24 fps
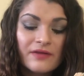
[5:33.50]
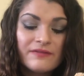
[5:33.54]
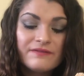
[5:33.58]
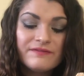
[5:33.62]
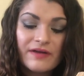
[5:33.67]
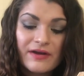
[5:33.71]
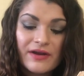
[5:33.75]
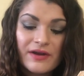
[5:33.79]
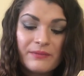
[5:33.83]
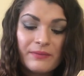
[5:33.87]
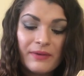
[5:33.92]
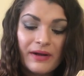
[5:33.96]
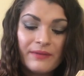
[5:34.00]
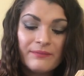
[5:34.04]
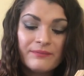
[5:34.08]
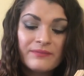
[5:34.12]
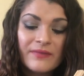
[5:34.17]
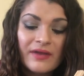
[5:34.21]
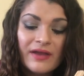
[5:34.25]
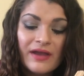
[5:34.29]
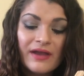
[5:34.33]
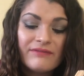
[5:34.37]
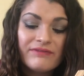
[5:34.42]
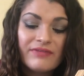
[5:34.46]
"Very well,
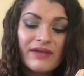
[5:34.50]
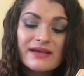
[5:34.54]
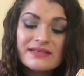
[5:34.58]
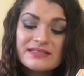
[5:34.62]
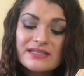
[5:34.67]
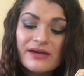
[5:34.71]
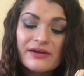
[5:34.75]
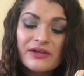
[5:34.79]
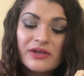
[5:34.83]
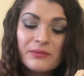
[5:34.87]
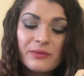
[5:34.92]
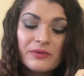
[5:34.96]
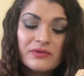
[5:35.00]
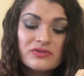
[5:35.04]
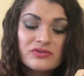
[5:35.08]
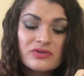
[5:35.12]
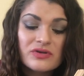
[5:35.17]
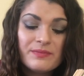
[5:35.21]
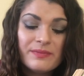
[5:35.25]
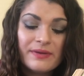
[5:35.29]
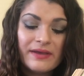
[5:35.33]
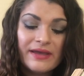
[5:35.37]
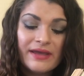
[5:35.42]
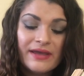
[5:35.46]
if that's how you want to
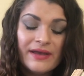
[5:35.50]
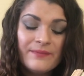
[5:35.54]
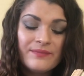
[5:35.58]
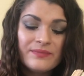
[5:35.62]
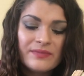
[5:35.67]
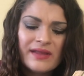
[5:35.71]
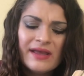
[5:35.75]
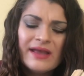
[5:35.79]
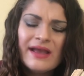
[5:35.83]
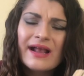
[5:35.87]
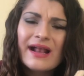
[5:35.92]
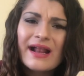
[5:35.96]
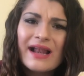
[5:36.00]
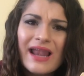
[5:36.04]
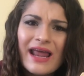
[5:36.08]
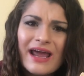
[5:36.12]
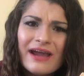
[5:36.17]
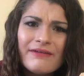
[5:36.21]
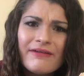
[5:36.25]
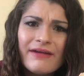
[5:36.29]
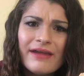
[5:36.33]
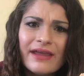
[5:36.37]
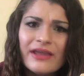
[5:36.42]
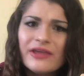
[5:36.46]
appear."
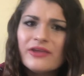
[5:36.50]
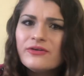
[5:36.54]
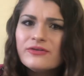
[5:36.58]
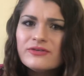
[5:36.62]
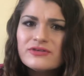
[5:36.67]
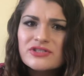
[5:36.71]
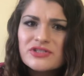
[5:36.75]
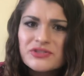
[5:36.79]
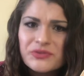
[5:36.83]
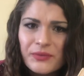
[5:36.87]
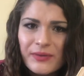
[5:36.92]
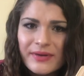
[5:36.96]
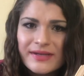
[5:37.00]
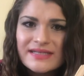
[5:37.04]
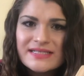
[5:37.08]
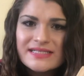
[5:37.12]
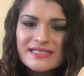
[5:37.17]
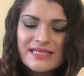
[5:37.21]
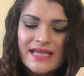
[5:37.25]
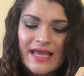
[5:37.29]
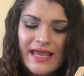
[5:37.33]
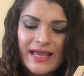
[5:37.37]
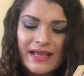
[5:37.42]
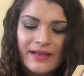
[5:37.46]
"Clary, you're
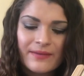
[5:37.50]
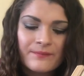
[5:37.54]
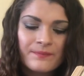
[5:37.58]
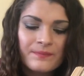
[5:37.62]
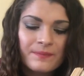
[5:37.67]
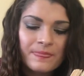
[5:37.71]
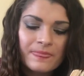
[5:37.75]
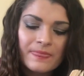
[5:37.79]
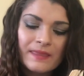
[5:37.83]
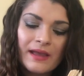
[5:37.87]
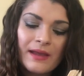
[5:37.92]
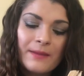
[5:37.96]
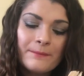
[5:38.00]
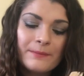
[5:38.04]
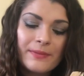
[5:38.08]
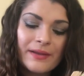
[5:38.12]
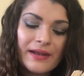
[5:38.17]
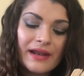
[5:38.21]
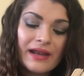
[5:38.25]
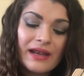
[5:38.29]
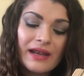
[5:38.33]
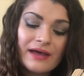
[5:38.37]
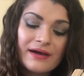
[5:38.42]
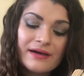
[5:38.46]
squinting." But
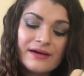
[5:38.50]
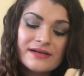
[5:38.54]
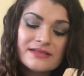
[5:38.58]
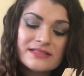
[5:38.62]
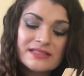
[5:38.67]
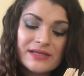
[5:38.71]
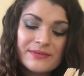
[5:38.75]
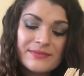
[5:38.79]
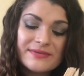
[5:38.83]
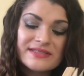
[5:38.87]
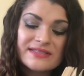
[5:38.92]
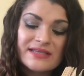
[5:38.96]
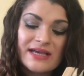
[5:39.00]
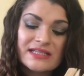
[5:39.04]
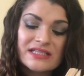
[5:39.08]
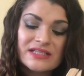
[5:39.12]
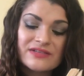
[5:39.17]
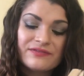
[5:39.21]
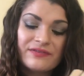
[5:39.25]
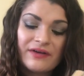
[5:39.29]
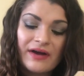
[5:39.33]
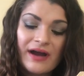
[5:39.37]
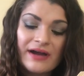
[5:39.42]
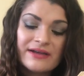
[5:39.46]
at last he was
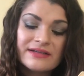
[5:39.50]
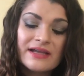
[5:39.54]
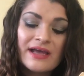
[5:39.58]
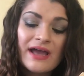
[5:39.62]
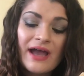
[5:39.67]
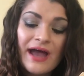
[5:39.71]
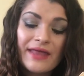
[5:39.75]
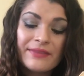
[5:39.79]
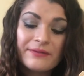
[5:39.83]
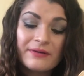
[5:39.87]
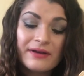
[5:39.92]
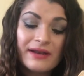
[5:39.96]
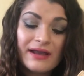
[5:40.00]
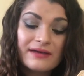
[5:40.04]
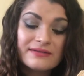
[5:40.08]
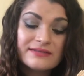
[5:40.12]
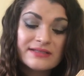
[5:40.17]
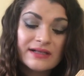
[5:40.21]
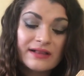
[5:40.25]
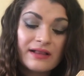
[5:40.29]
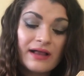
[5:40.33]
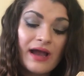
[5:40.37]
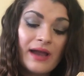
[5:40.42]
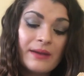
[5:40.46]
satisfied, and they were allowed
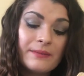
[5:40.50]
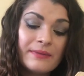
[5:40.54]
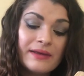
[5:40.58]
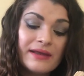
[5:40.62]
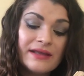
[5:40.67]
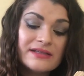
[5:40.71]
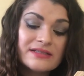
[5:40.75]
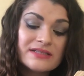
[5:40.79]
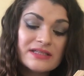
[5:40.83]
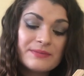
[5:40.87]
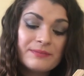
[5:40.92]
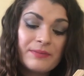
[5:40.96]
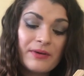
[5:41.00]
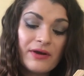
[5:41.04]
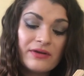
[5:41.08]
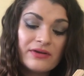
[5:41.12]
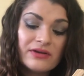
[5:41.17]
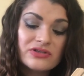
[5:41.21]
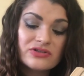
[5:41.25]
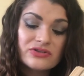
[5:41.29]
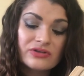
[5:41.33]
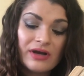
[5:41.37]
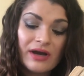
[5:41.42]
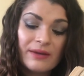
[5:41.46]
to climb into the
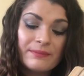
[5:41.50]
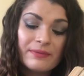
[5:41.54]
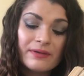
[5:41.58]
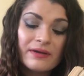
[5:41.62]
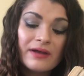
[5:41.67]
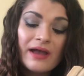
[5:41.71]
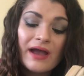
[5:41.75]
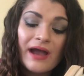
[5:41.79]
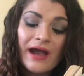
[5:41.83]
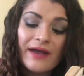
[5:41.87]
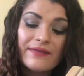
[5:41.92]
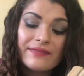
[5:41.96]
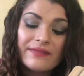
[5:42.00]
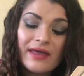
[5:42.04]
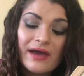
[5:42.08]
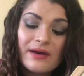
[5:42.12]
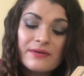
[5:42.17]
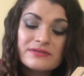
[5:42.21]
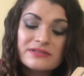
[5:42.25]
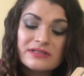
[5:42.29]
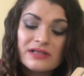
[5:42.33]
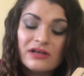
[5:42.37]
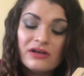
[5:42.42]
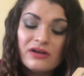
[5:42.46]
pony trap, and there
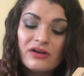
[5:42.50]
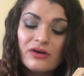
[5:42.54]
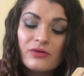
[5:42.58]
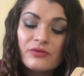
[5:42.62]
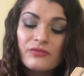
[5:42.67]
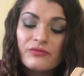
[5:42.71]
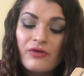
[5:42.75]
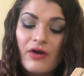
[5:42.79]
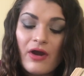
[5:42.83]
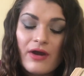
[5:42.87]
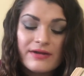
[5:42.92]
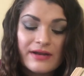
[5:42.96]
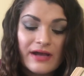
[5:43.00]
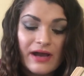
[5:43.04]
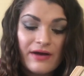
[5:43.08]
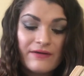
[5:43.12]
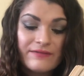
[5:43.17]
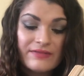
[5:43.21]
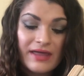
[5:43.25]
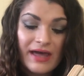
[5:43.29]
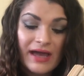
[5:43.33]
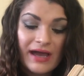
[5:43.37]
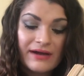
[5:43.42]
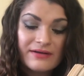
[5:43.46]
was the long road out
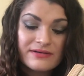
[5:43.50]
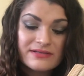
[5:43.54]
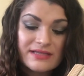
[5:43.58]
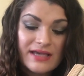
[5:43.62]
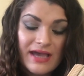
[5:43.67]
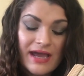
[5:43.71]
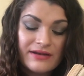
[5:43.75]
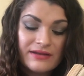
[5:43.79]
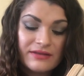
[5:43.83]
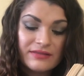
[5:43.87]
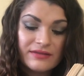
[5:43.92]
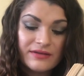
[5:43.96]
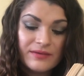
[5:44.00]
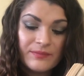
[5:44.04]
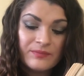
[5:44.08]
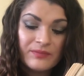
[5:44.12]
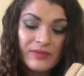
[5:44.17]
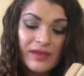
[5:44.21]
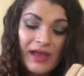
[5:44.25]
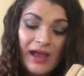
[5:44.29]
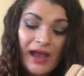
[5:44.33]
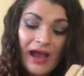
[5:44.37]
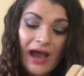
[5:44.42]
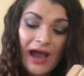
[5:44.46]
of the house ahead of them,
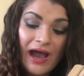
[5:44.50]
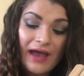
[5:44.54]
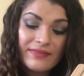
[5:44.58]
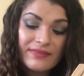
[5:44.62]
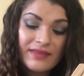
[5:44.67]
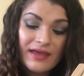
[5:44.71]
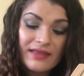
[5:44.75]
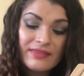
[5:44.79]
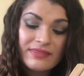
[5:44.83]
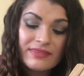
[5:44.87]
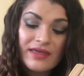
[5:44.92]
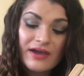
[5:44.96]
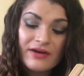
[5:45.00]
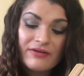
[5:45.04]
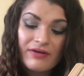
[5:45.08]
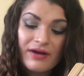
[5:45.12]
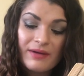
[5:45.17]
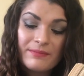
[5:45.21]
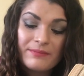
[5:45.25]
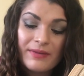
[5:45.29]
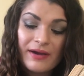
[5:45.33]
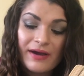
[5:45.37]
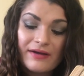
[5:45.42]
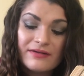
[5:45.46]
and then their
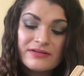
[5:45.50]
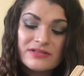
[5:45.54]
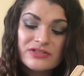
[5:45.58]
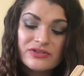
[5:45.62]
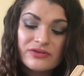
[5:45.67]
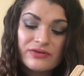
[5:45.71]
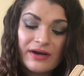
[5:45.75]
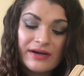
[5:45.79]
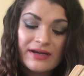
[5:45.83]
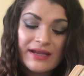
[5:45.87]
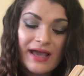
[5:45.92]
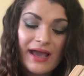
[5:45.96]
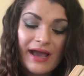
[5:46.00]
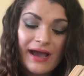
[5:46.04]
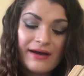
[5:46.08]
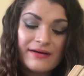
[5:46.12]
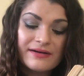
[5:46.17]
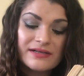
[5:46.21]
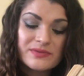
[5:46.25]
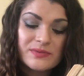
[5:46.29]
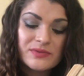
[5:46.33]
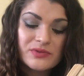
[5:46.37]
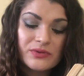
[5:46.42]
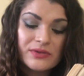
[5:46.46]
grandparents' granite
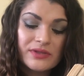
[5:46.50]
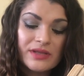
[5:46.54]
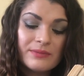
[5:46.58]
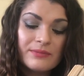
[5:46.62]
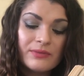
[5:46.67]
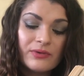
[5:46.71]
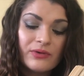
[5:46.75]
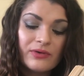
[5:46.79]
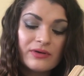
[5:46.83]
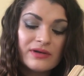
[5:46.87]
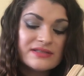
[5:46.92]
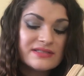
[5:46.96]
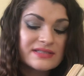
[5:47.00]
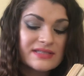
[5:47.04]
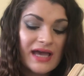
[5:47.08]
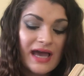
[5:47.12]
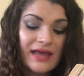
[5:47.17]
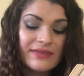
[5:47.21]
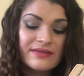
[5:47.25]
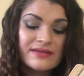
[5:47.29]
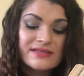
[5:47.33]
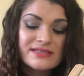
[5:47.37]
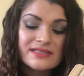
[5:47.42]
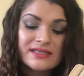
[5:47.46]
house between the moorlands
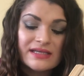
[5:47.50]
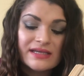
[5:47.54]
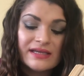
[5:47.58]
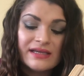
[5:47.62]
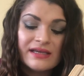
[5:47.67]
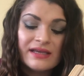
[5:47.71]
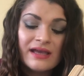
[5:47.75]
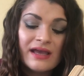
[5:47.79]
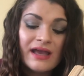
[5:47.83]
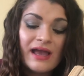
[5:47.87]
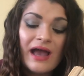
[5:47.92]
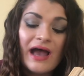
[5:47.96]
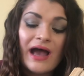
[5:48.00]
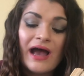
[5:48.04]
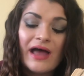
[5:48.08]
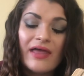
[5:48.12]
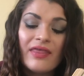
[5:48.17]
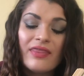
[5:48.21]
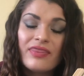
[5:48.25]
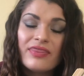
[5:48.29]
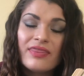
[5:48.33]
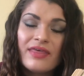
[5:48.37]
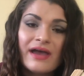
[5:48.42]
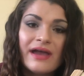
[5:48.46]
and the sea,
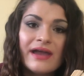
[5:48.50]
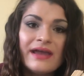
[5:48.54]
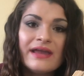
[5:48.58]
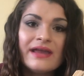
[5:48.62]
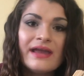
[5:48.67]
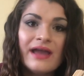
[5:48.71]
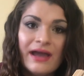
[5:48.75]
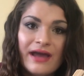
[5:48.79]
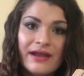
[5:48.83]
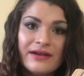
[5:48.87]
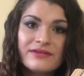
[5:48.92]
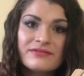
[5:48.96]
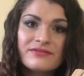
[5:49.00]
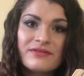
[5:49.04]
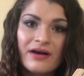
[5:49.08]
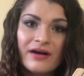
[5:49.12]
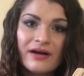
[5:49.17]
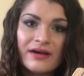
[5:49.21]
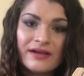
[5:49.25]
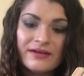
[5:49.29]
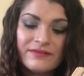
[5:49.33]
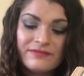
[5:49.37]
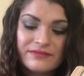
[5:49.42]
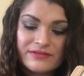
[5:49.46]
and they had
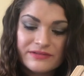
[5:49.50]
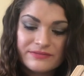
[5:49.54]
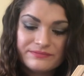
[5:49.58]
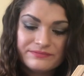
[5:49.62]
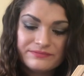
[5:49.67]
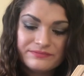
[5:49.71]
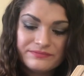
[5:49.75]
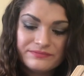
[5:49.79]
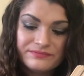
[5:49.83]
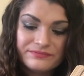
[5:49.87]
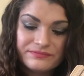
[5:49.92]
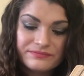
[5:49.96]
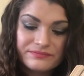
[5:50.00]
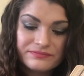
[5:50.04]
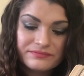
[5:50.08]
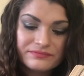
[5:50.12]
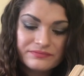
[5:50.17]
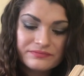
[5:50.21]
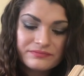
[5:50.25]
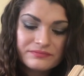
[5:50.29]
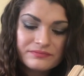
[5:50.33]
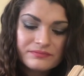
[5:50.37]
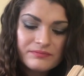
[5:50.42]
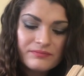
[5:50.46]
arrived.
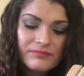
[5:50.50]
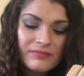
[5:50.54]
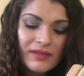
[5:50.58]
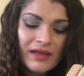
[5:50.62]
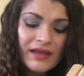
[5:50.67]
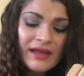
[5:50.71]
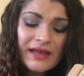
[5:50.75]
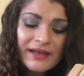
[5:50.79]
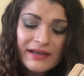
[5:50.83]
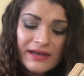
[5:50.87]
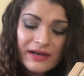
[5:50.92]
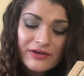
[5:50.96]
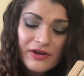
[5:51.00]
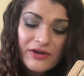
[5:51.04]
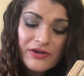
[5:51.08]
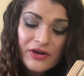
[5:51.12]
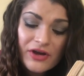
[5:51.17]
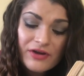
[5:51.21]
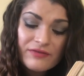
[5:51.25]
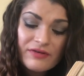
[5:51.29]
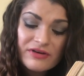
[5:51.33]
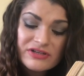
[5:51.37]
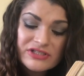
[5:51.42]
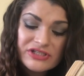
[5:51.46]
"Now don't
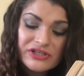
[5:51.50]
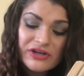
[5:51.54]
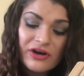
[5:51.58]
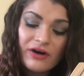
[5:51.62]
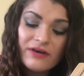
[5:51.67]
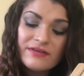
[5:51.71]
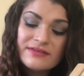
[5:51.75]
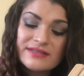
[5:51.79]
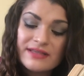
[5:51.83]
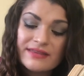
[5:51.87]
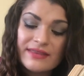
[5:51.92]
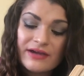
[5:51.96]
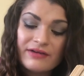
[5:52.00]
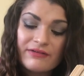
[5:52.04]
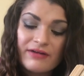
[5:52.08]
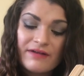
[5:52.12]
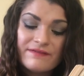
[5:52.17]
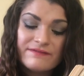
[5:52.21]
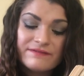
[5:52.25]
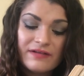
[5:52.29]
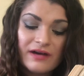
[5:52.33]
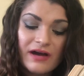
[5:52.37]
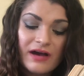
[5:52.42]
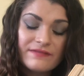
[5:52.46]
go rushing off," said their
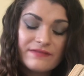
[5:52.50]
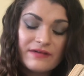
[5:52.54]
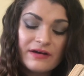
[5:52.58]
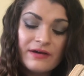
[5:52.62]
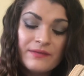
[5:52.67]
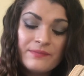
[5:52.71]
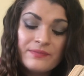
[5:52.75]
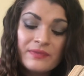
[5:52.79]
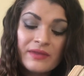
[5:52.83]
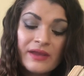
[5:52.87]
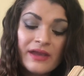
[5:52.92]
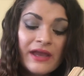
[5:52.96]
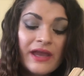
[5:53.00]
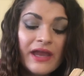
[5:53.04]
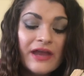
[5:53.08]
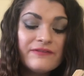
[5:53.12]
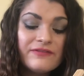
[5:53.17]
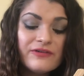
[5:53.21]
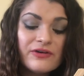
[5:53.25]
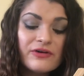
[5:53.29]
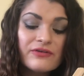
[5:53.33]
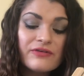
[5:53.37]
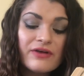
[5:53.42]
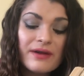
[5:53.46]
grandfather. "If
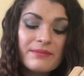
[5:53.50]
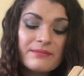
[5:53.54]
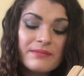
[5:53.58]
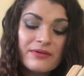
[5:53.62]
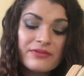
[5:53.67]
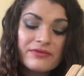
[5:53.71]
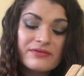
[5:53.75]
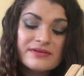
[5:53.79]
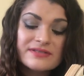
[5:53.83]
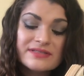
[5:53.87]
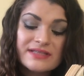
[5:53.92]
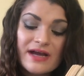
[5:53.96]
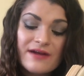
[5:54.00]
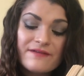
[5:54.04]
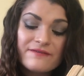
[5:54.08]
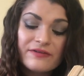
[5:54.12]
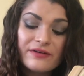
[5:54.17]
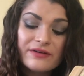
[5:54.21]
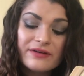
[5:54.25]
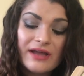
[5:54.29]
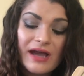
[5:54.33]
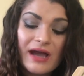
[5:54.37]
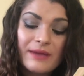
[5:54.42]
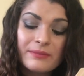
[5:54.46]
your grandmother is down for
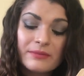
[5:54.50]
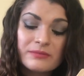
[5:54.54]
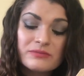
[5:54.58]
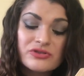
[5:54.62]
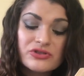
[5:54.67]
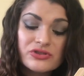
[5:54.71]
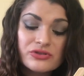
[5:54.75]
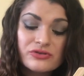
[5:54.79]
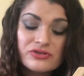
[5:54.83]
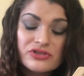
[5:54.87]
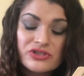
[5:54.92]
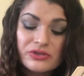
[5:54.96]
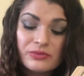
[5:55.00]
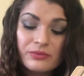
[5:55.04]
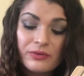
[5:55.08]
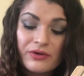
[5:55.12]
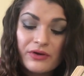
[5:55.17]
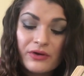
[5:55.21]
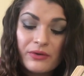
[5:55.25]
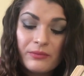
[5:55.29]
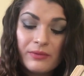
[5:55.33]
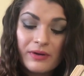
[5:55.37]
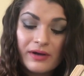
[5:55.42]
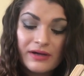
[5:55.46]
a nap, I'm sure she'll
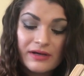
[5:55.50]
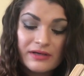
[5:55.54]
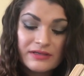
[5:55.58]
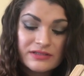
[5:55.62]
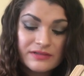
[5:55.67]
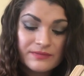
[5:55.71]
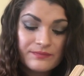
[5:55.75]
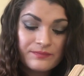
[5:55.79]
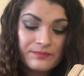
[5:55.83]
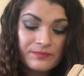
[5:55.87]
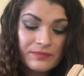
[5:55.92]
want a word."